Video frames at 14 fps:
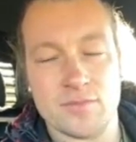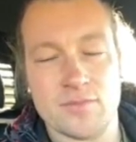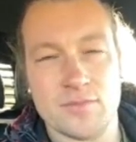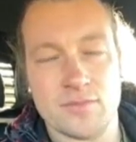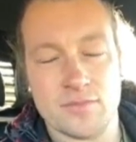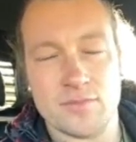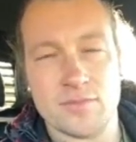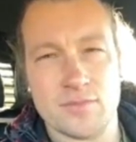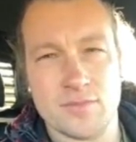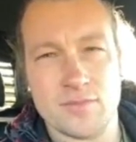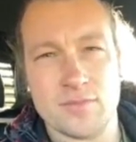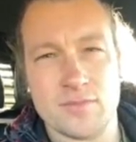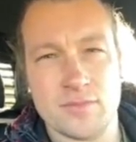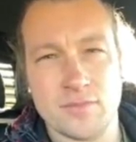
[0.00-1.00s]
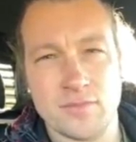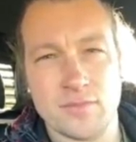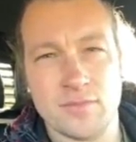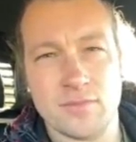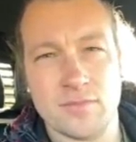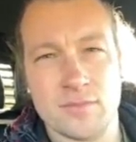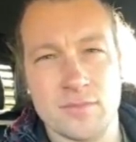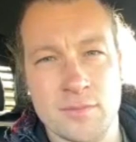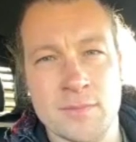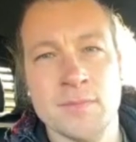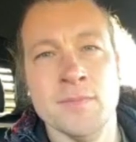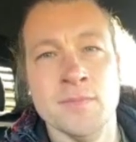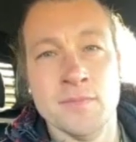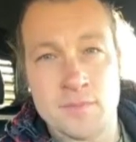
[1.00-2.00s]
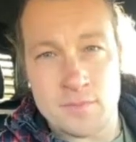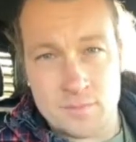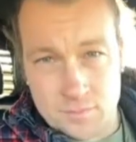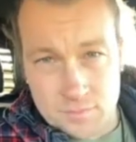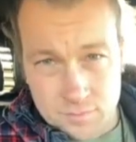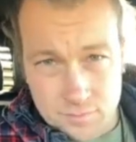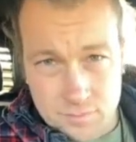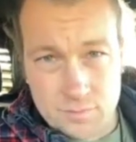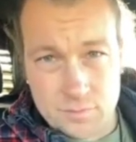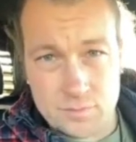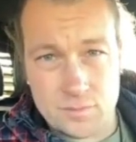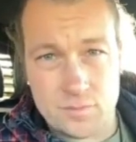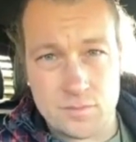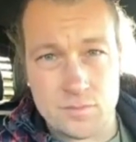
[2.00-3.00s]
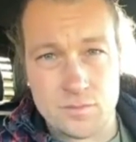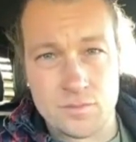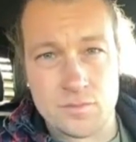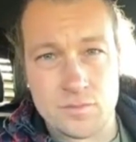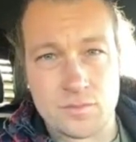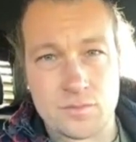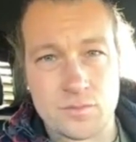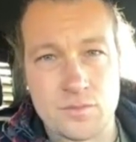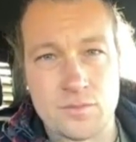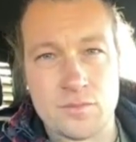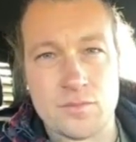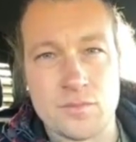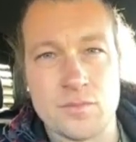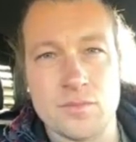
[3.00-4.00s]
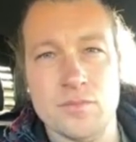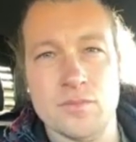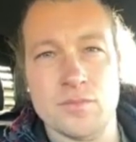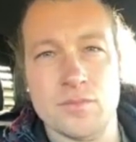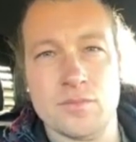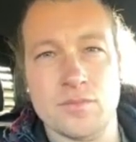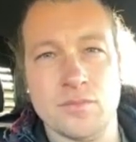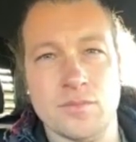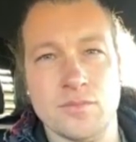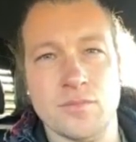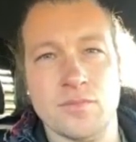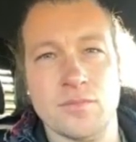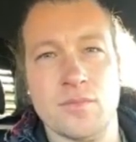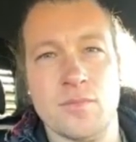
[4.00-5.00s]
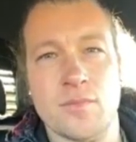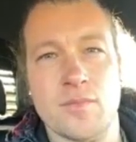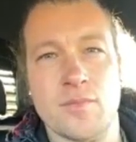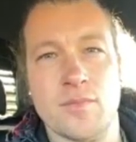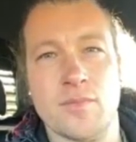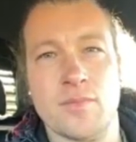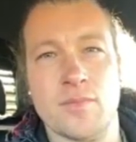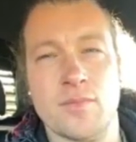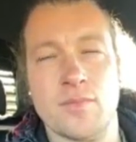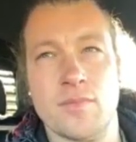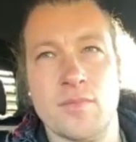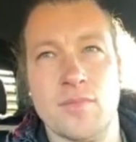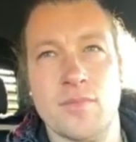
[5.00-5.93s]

[no speech]